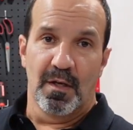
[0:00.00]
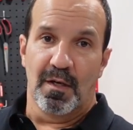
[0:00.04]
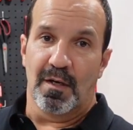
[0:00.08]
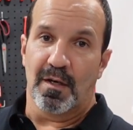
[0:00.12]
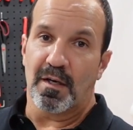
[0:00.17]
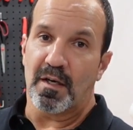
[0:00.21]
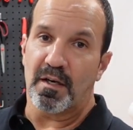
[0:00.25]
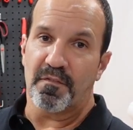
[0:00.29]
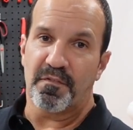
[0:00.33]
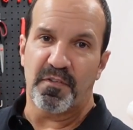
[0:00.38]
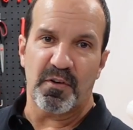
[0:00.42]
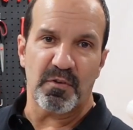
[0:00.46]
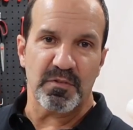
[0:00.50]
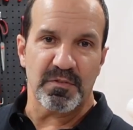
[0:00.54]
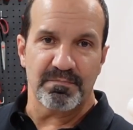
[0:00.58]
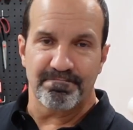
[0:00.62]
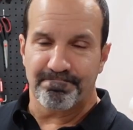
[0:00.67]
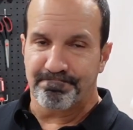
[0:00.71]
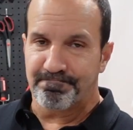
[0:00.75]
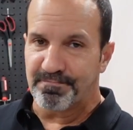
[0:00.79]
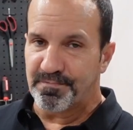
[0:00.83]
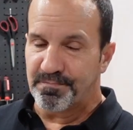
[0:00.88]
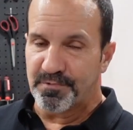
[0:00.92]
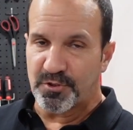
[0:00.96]
If
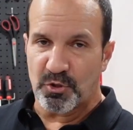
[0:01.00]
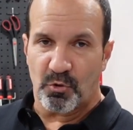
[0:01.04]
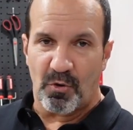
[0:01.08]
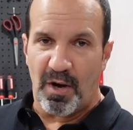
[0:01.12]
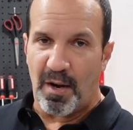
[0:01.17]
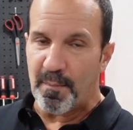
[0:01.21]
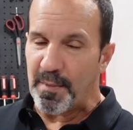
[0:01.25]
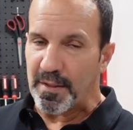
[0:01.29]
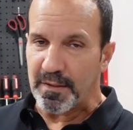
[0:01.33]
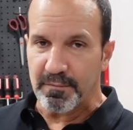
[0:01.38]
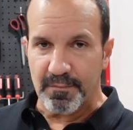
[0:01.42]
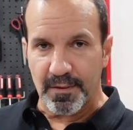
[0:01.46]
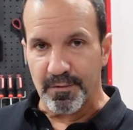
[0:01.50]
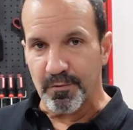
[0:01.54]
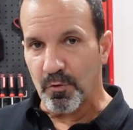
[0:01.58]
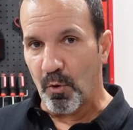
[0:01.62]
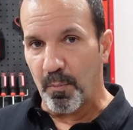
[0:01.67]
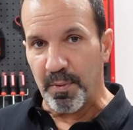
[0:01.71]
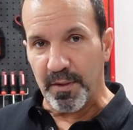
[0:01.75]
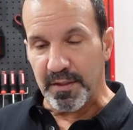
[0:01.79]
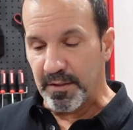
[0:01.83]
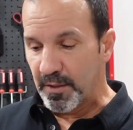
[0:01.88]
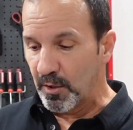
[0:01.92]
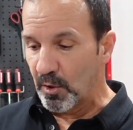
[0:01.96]
they're ceramic, then no
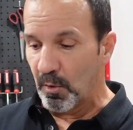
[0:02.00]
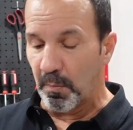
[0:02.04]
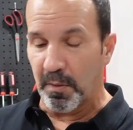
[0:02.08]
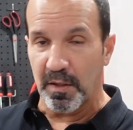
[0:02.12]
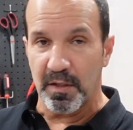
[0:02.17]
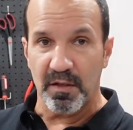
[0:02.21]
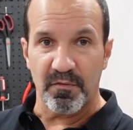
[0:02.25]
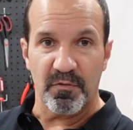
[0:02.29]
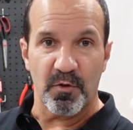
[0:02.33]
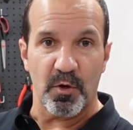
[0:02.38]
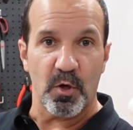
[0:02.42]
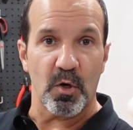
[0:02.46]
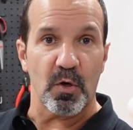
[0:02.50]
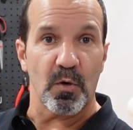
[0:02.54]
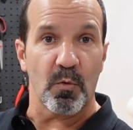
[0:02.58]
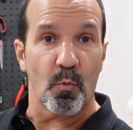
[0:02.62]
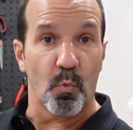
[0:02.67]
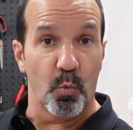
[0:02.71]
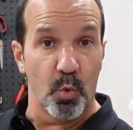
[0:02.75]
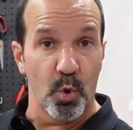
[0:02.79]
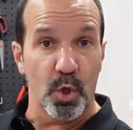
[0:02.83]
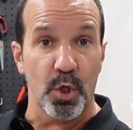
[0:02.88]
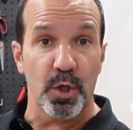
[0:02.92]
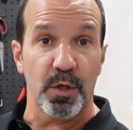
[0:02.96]
big deal, but if they're
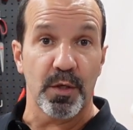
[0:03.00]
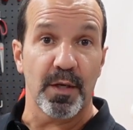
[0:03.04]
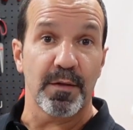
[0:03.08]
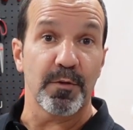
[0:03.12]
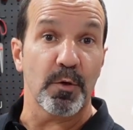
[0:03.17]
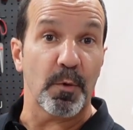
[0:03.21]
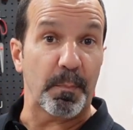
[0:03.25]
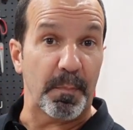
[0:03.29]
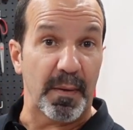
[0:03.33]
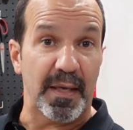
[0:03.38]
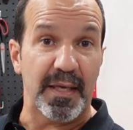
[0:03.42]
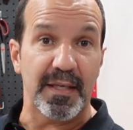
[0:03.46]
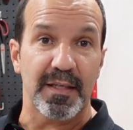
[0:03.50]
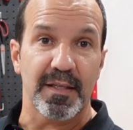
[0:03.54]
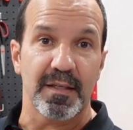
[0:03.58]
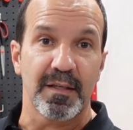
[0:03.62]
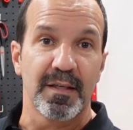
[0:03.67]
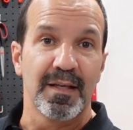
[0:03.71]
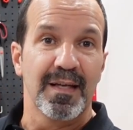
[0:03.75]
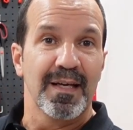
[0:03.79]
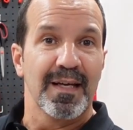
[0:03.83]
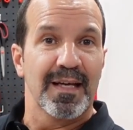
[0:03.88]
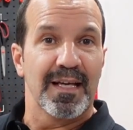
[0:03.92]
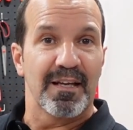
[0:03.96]
wood and they're
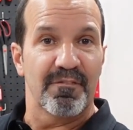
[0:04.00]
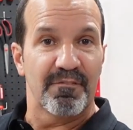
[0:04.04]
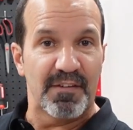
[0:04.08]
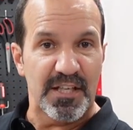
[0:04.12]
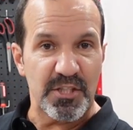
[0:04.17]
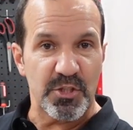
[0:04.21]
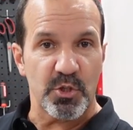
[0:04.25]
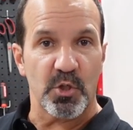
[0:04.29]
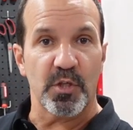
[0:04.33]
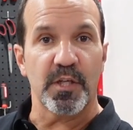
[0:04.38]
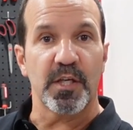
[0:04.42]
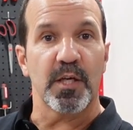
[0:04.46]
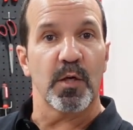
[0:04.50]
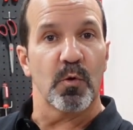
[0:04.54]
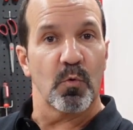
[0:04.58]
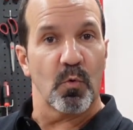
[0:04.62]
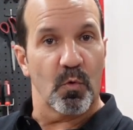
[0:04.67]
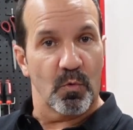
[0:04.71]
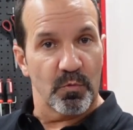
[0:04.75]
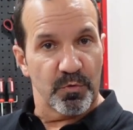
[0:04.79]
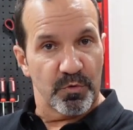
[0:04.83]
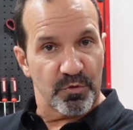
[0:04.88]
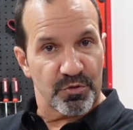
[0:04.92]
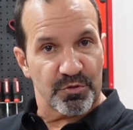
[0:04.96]
painted, eventually
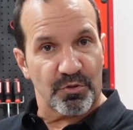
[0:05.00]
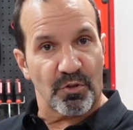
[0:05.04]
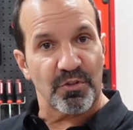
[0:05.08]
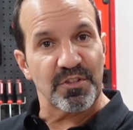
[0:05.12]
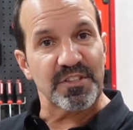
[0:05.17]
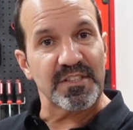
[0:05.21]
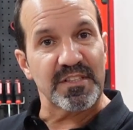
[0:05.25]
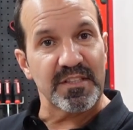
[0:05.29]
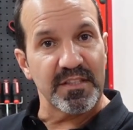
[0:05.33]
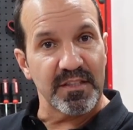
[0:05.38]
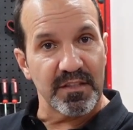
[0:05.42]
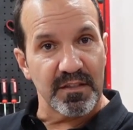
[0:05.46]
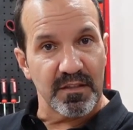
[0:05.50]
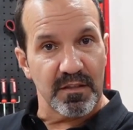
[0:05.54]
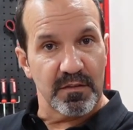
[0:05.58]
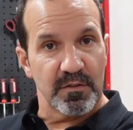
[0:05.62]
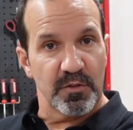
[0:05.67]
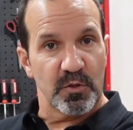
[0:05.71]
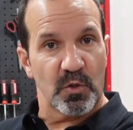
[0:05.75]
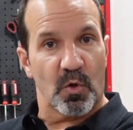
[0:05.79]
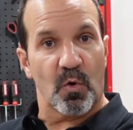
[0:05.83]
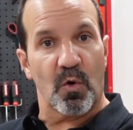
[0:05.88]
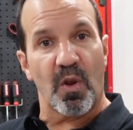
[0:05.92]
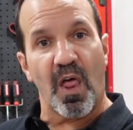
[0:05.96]
you'll start seeing,
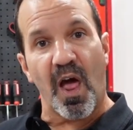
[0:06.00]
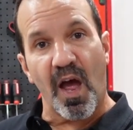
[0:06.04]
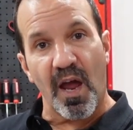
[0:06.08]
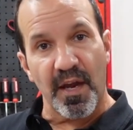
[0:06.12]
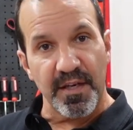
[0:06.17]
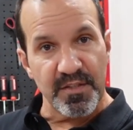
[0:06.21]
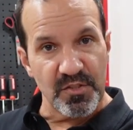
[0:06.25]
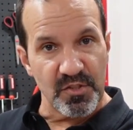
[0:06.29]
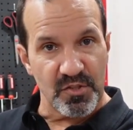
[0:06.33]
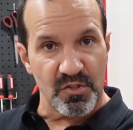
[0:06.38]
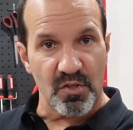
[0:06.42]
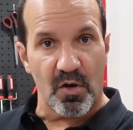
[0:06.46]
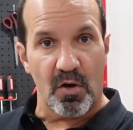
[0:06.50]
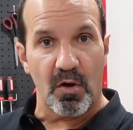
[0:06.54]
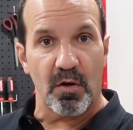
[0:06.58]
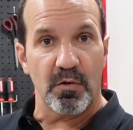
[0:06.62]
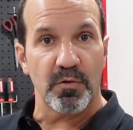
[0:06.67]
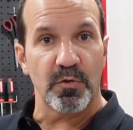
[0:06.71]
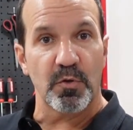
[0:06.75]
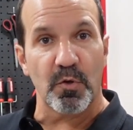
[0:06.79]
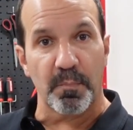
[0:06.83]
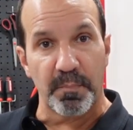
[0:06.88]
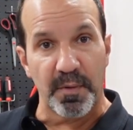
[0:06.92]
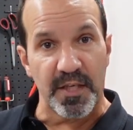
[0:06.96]
you know, lines
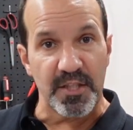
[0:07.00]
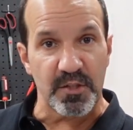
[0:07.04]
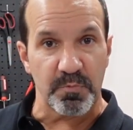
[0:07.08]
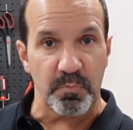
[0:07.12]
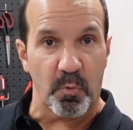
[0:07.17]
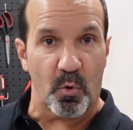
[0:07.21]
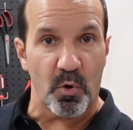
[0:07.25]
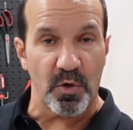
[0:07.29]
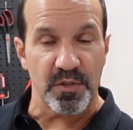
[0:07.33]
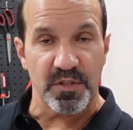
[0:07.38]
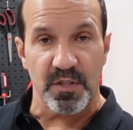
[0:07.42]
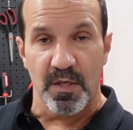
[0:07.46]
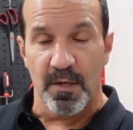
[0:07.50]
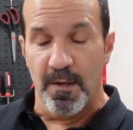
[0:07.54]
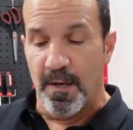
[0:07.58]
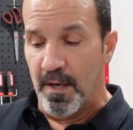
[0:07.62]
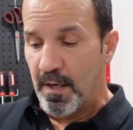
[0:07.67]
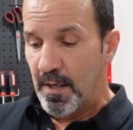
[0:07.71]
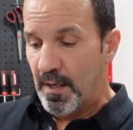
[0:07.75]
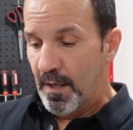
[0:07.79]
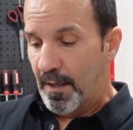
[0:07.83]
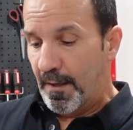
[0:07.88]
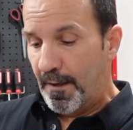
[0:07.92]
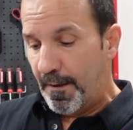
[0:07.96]
on your baseboards.
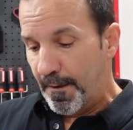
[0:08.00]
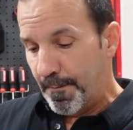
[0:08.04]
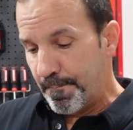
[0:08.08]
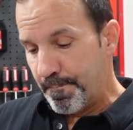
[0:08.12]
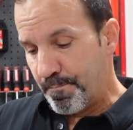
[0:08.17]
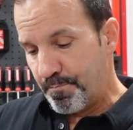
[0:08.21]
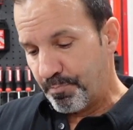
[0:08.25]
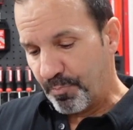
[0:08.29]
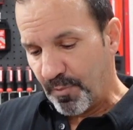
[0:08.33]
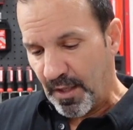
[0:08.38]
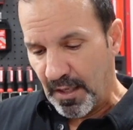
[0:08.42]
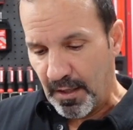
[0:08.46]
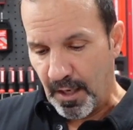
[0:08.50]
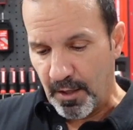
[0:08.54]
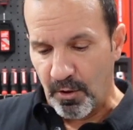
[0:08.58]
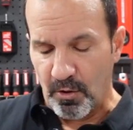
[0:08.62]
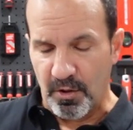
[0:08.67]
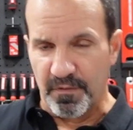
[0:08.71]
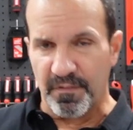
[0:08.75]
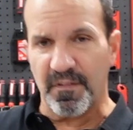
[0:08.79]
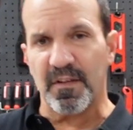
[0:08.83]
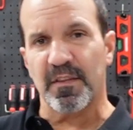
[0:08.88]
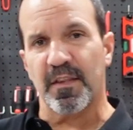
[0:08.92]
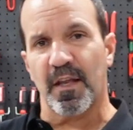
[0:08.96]

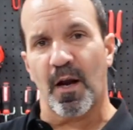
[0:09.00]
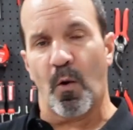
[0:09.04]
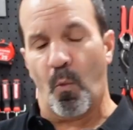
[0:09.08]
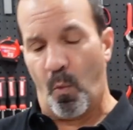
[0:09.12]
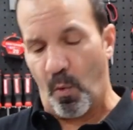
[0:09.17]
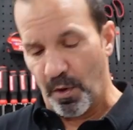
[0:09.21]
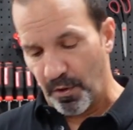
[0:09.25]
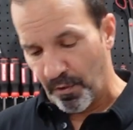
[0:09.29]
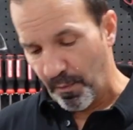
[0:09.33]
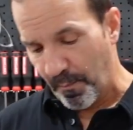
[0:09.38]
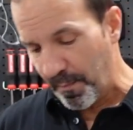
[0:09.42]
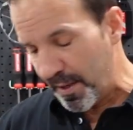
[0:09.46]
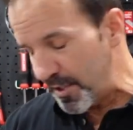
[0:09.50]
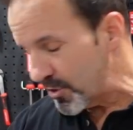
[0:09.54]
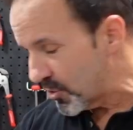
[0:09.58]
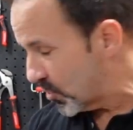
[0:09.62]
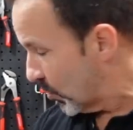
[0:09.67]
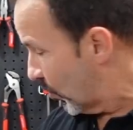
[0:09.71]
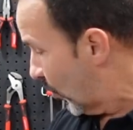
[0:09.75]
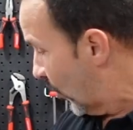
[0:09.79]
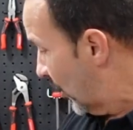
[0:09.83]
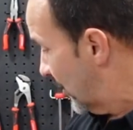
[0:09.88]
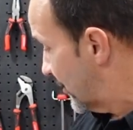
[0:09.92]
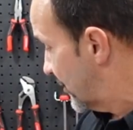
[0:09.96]
Another thing that I wanted to
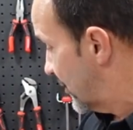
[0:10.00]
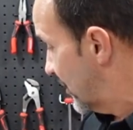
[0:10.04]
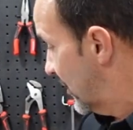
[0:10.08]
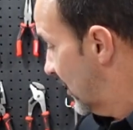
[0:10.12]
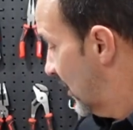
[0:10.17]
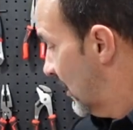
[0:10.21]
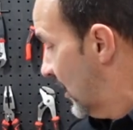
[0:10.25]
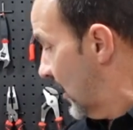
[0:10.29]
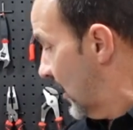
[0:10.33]
mention was,